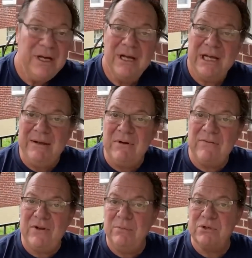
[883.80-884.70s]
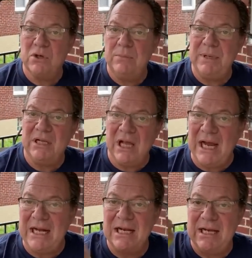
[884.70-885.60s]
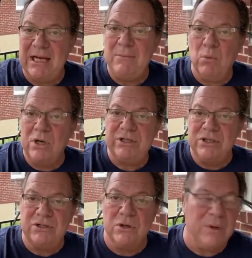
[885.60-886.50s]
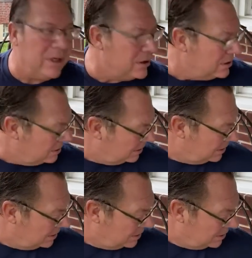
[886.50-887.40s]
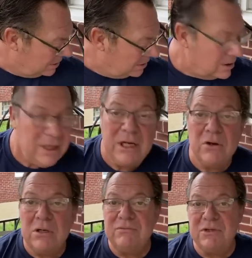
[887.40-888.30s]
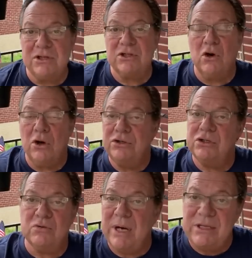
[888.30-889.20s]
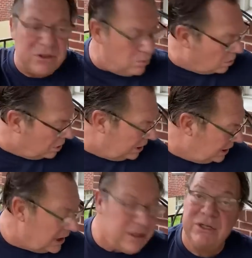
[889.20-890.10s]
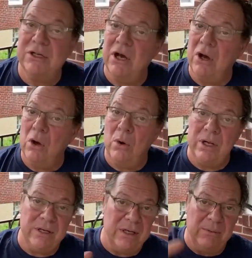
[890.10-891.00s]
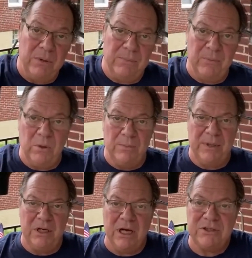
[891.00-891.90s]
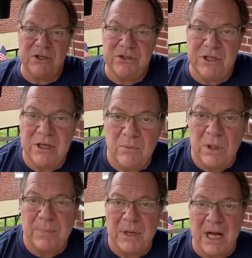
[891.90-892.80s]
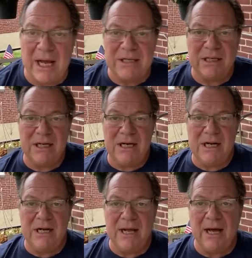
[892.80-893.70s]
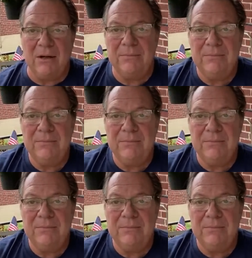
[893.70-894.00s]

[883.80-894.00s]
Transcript: Even if he was going to be late, he wanted to do it. He could have just gone straight to where he needed to go, and it would have been nice to see you, Rick, but I had to get in and out.